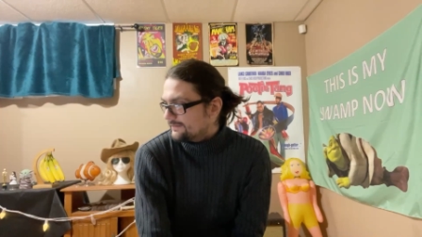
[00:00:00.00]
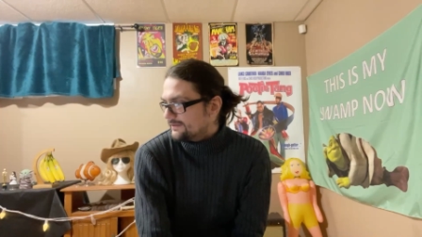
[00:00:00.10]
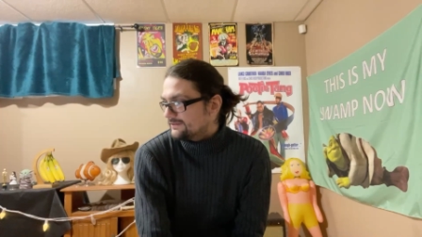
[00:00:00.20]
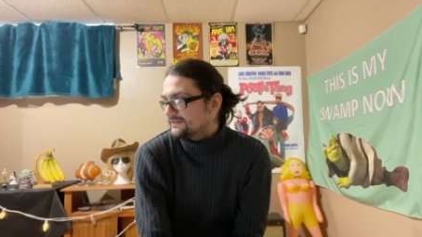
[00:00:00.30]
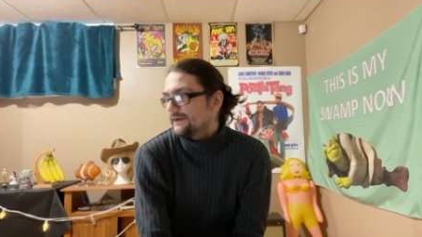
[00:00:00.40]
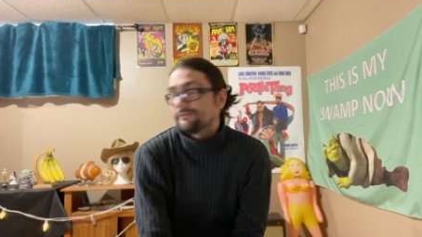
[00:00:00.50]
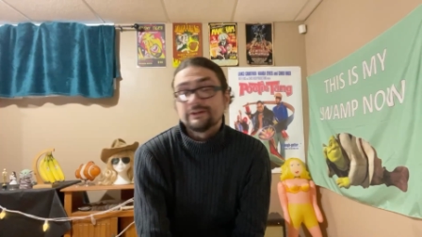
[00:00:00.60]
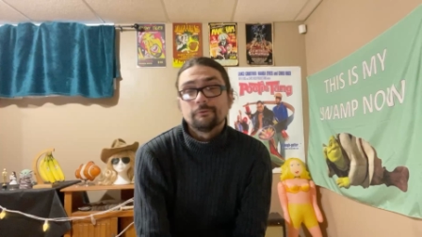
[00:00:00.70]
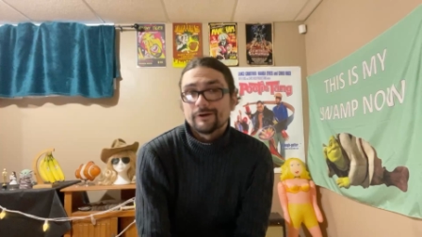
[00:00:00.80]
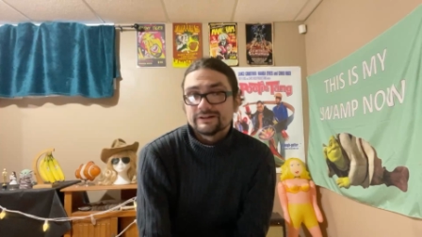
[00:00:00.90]
is
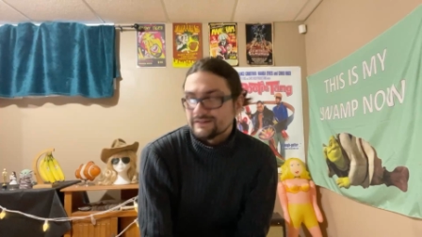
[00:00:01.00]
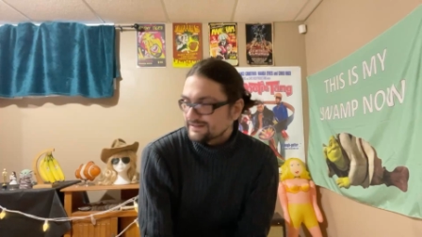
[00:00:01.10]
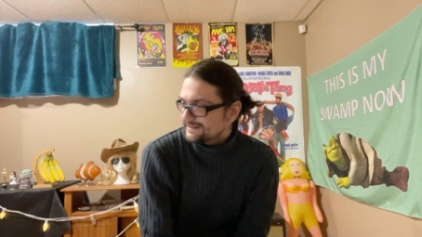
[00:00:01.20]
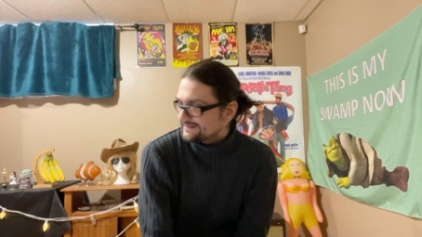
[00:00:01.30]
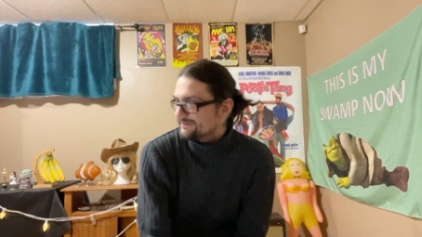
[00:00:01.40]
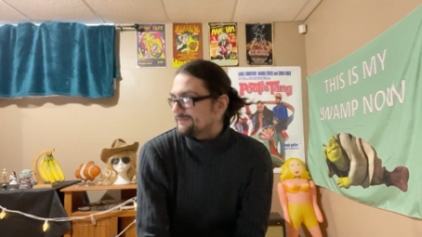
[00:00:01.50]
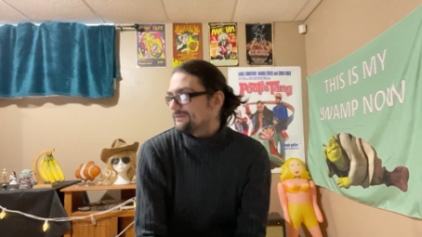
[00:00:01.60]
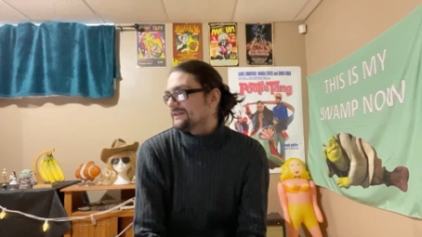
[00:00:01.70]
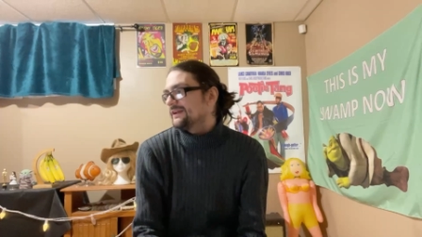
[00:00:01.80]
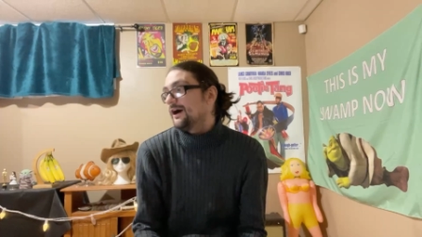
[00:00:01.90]
definitely worse than this, in my opinion.